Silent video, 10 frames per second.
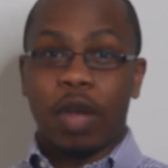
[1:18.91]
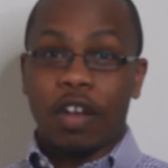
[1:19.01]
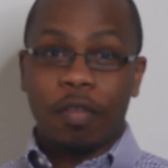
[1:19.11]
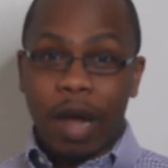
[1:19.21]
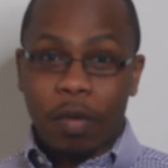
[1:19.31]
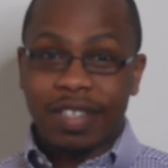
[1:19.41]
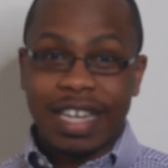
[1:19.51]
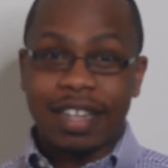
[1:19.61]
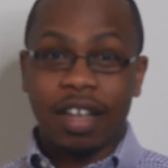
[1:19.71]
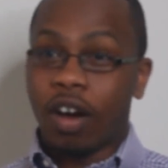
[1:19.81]
Everybody was
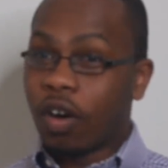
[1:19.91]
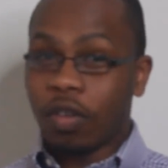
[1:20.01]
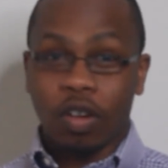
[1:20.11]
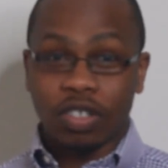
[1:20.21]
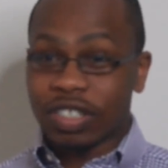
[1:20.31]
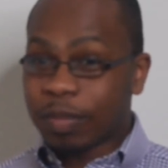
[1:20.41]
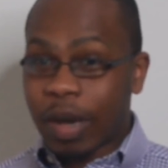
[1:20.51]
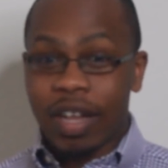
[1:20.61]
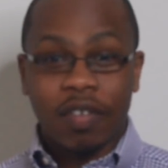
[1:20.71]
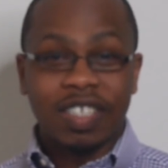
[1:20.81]
eating. All just
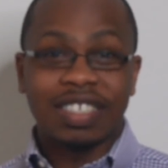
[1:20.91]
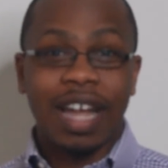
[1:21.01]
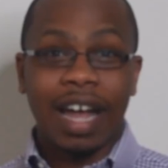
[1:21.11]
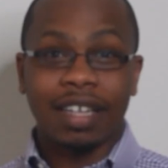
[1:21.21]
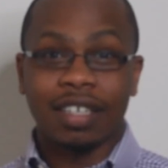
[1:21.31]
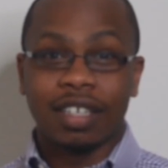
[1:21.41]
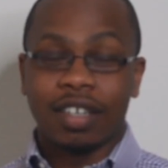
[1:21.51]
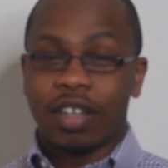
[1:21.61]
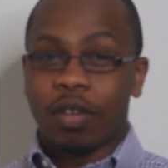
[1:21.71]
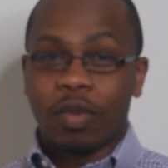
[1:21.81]
about every stock
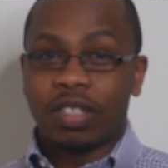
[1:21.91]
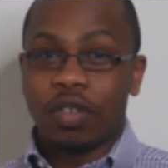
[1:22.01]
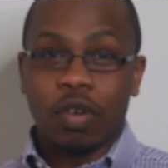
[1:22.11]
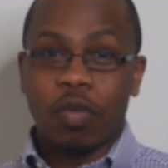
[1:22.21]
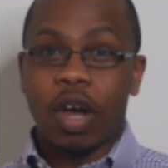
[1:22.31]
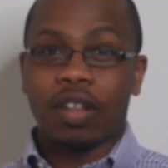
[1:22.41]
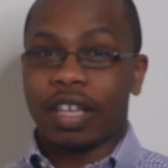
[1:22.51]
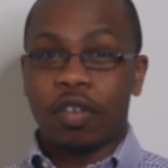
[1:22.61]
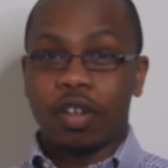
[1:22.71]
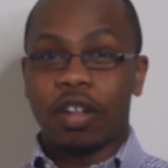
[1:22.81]
was doing well.
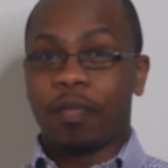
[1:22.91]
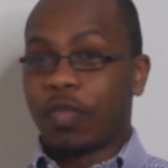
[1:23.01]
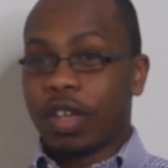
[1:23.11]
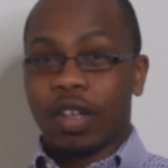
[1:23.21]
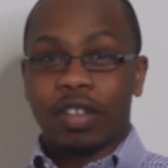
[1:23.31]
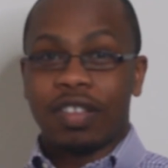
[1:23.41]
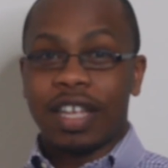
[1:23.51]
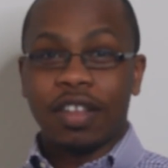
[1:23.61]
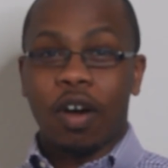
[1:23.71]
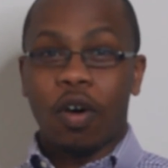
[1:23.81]
Like you could have
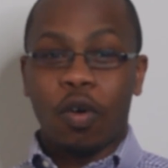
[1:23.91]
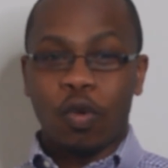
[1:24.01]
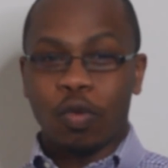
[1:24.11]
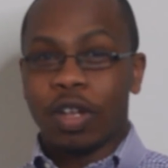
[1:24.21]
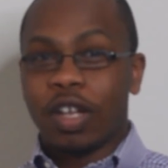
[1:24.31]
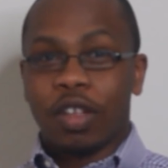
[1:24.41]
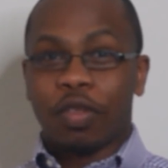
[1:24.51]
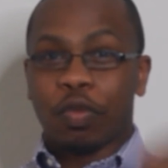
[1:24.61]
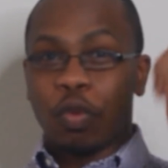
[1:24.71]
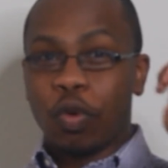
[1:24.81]
did the whole
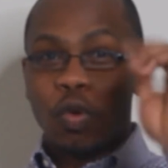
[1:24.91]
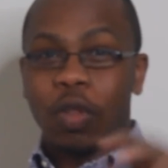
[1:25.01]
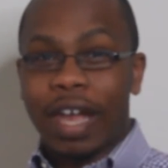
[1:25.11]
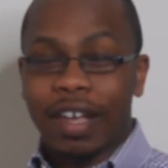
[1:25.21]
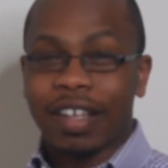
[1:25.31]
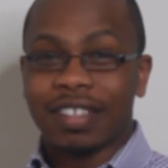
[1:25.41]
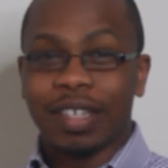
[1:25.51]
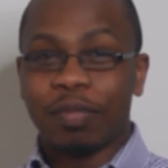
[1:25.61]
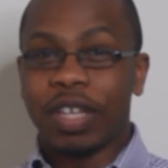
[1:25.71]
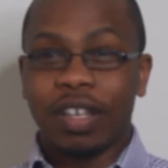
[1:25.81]
through like
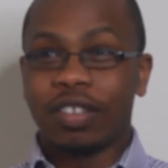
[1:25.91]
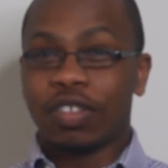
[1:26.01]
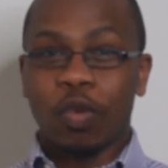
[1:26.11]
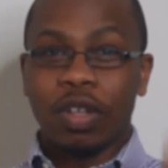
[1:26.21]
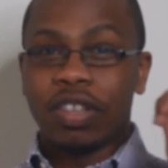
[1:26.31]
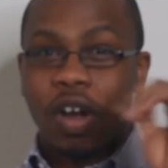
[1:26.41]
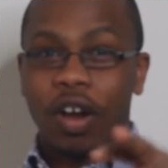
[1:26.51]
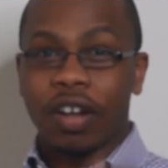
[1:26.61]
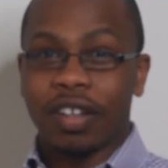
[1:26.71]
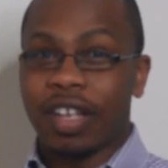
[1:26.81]
something through a
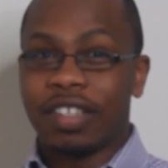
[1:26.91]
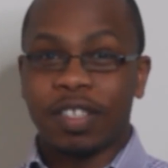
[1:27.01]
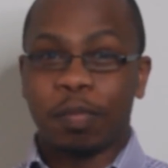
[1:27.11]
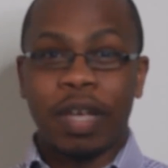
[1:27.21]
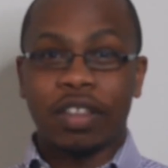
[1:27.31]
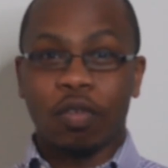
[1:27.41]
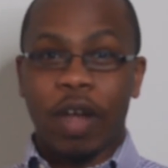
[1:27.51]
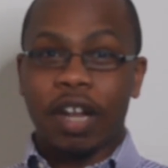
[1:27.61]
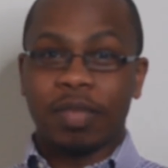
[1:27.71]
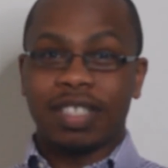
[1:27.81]
dart and just picked a
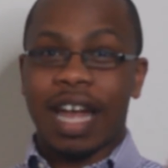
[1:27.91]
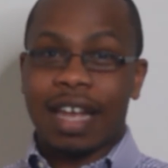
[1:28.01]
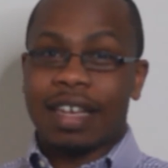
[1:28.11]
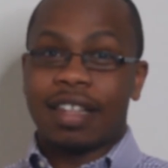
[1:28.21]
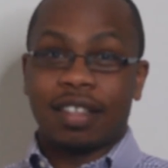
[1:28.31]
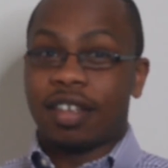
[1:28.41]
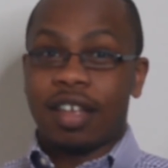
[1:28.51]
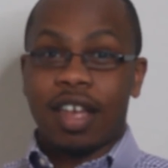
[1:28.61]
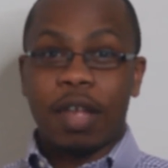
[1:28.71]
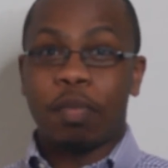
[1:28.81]
random stock and
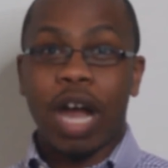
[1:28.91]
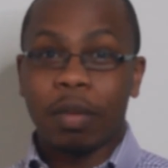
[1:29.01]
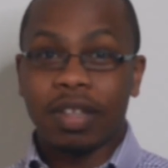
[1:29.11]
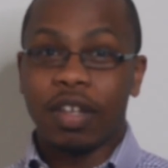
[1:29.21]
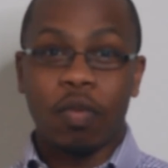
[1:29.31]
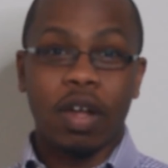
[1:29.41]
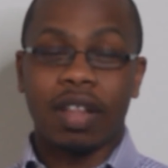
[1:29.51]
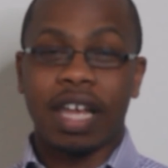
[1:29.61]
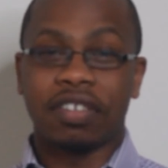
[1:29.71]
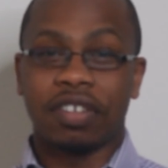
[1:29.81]
it probably did well
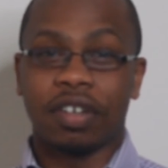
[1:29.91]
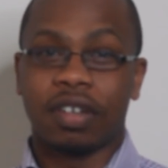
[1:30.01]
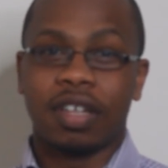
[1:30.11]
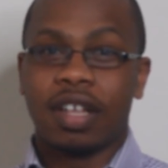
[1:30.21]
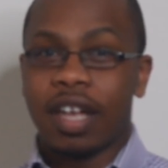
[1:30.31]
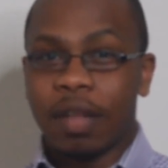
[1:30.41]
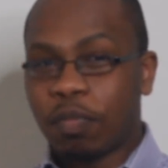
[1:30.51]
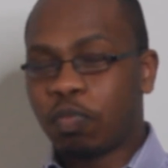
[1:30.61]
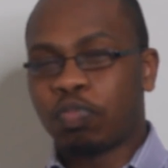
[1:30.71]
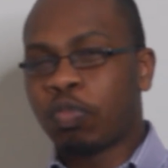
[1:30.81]
last year and
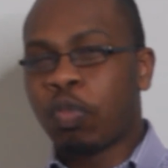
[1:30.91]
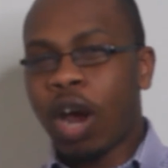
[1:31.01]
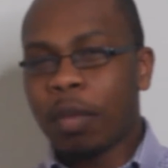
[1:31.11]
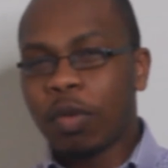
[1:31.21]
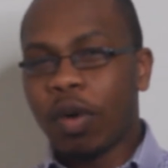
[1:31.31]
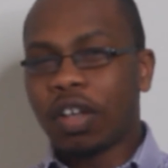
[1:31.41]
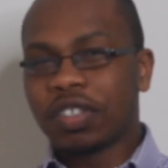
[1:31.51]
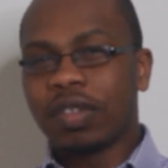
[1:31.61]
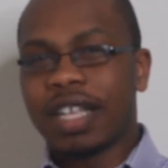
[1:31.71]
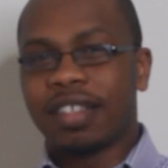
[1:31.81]
probably
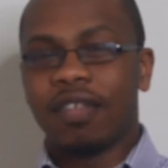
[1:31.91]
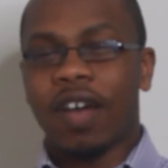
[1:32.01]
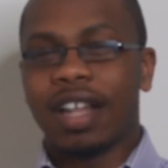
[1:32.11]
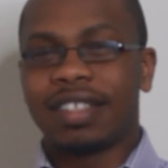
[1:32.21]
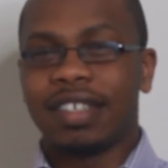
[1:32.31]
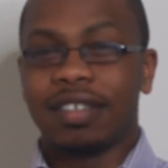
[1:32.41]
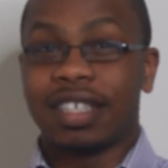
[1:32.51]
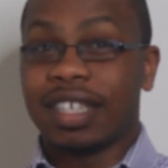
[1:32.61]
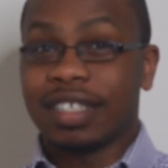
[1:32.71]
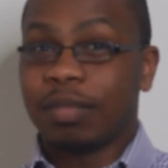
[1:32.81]
also led to the volatility.
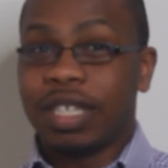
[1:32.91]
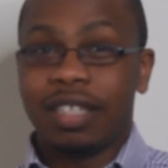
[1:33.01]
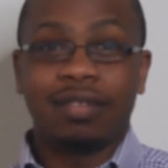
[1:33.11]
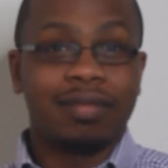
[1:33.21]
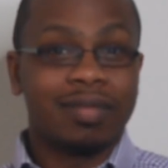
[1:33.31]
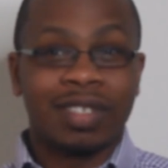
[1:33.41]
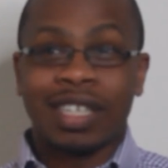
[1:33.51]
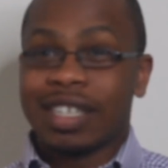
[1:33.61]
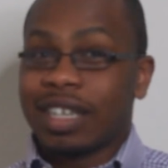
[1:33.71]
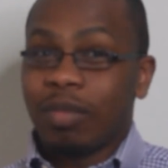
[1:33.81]
Because, I mean,
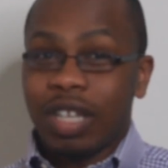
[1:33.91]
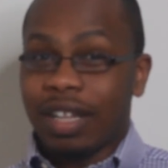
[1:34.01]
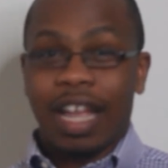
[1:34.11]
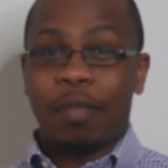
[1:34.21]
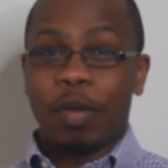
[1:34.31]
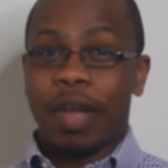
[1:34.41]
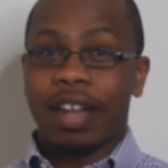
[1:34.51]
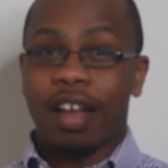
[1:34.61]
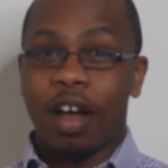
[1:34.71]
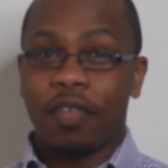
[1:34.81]
I mean, a lot of people
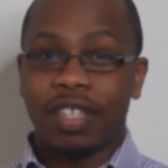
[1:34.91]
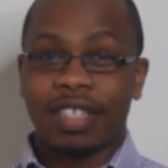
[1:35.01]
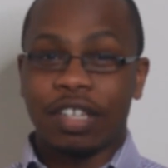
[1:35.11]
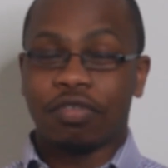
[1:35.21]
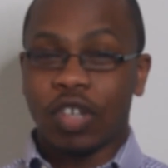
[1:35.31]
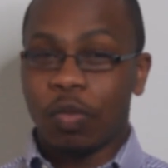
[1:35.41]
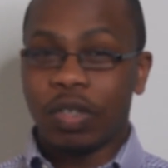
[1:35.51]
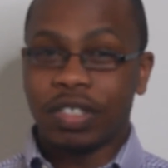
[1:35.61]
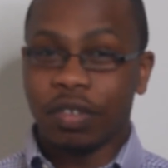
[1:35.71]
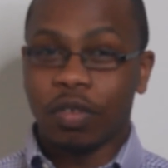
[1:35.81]
had confidence that Trump
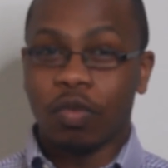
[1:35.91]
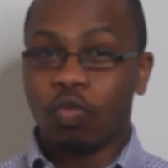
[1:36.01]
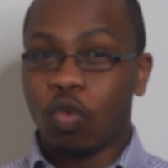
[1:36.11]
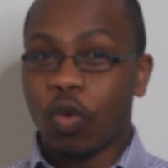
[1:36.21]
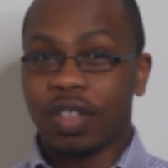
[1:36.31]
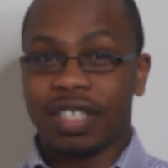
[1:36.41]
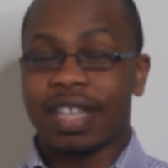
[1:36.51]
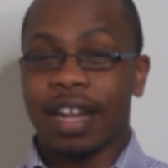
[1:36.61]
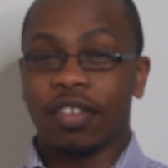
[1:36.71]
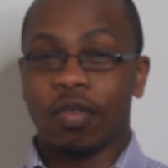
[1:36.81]
wasn't going to ruin the
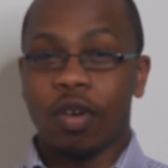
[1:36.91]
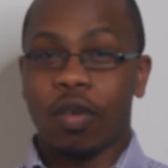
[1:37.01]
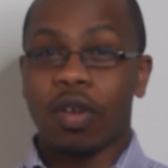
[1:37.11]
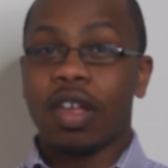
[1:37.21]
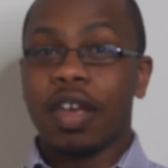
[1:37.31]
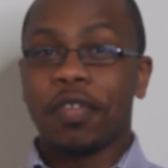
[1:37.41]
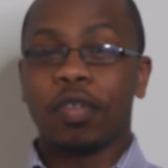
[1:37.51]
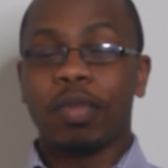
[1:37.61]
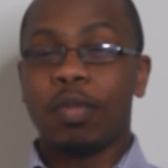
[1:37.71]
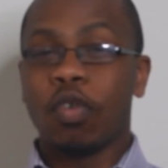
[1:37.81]
status quo. He's
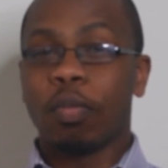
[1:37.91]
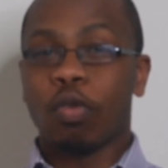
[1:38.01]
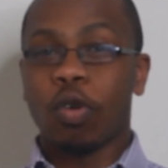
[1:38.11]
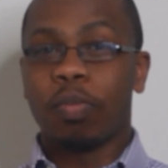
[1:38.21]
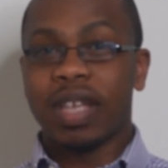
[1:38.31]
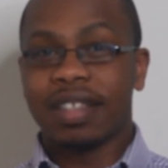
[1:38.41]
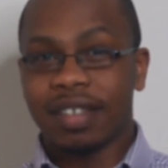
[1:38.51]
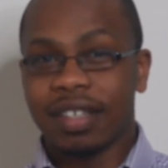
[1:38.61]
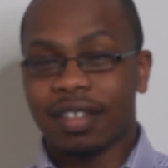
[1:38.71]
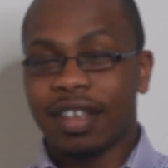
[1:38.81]
going to be more
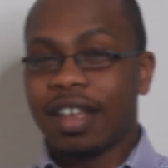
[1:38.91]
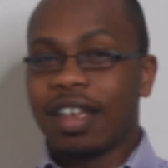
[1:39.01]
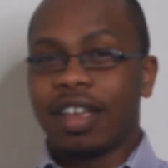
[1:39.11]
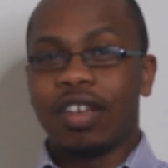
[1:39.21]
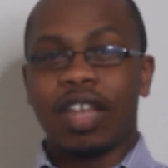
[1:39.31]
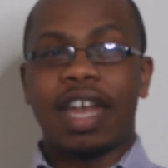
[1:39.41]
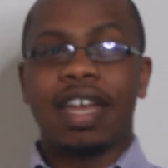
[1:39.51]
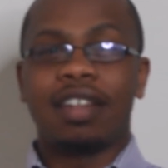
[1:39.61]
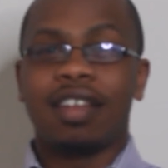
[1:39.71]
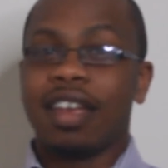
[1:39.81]
pro-business.
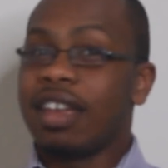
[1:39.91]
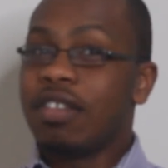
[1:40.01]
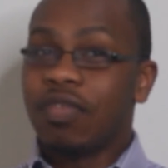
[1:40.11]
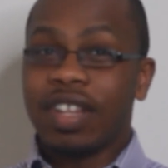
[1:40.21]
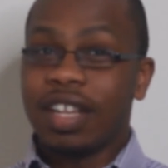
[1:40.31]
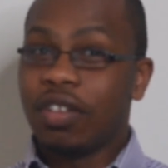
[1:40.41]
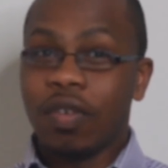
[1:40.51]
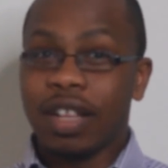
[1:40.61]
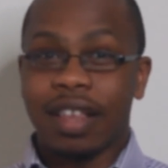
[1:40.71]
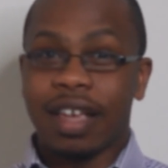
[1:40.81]
And even if he didn't
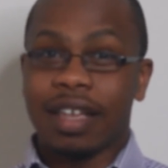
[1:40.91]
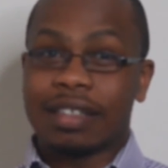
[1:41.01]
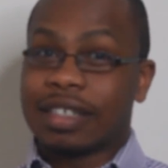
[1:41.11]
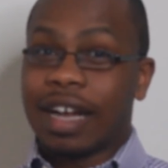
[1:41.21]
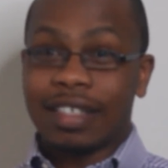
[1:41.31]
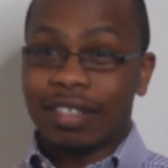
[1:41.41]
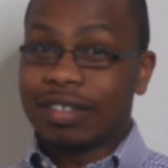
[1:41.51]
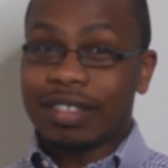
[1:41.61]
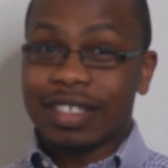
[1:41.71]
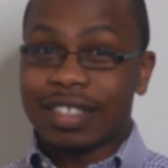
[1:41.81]
do anything, as
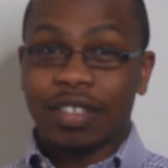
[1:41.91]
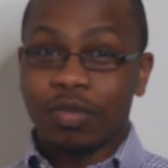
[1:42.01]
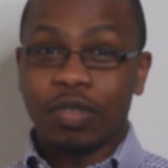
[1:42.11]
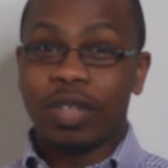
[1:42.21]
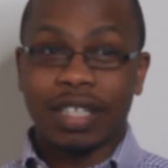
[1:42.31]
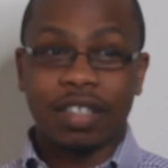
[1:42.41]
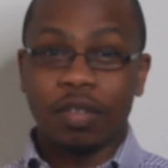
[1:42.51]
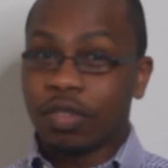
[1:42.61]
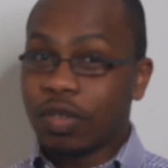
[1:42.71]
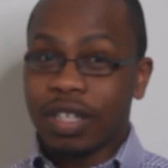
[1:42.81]
long as just don't do nothing,
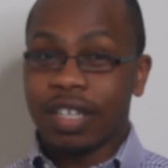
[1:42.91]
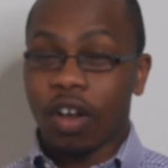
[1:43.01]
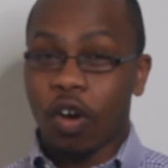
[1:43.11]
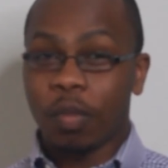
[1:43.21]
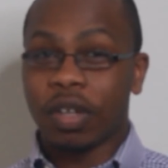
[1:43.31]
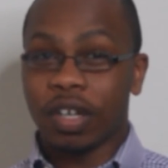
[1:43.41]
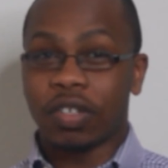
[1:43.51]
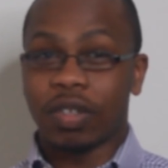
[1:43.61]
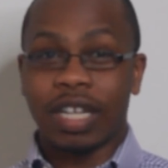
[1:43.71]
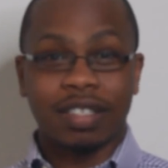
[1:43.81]
don't do anything to harm the
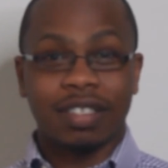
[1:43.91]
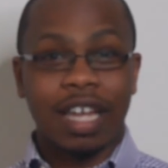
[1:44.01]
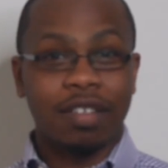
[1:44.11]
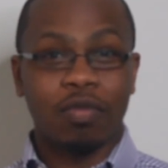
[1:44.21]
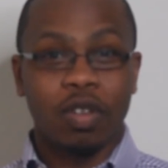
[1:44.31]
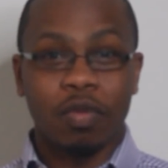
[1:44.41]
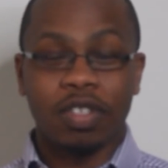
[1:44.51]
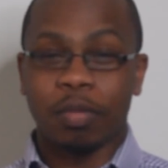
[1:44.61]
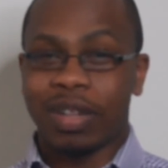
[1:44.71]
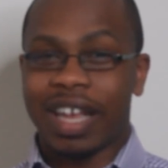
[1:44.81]
country. That's that's really
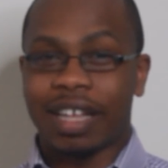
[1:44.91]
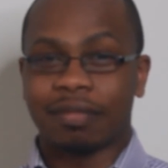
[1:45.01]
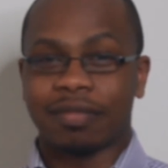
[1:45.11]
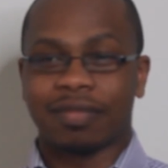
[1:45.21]
was the plan.